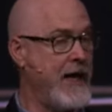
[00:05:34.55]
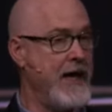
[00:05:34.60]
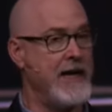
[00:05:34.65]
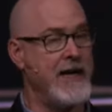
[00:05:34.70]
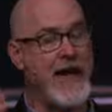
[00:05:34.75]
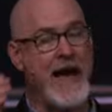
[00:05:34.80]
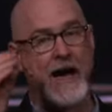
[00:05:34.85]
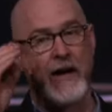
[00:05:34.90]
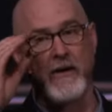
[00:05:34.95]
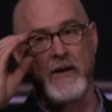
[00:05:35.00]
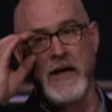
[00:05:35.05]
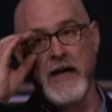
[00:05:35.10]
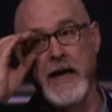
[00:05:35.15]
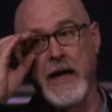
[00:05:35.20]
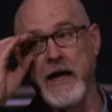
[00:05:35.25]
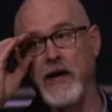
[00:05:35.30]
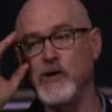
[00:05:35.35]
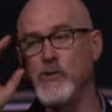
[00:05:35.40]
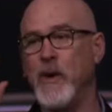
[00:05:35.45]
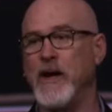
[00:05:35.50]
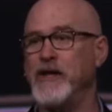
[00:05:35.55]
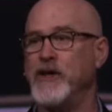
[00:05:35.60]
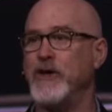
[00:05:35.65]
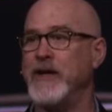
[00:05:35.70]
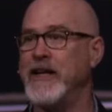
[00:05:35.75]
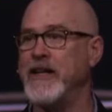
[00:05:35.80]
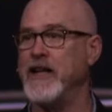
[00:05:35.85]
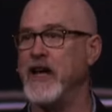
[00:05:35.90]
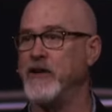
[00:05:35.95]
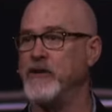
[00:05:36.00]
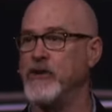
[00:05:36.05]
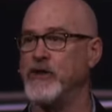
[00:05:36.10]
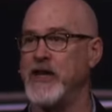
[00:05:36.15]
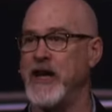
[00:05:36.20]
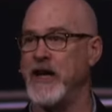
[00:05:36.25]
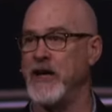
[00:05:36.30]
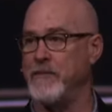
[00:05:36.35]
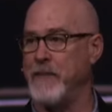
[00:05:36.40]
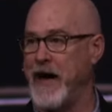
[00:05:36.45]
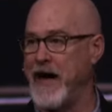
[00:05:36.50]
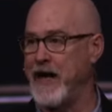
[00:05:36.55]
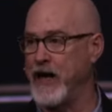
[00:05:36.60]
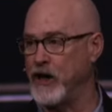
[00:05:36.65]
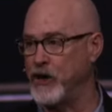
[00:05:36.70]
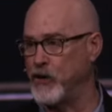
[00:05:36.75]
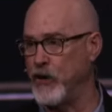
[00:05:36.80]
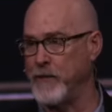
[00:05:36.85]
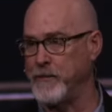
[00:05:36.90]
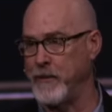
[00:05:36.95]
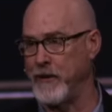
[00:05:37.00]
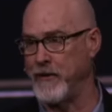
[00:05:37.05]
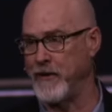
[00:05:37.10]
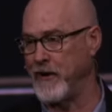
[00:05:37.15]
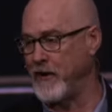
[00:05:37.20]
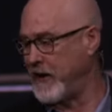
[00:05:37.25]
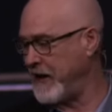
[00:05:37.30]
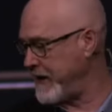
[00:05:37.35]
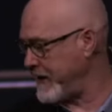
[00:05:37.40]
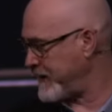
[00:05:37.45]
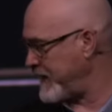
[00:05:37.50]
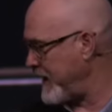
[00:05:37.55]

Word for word: Now, here's what you need to understand about Agrippa, all right?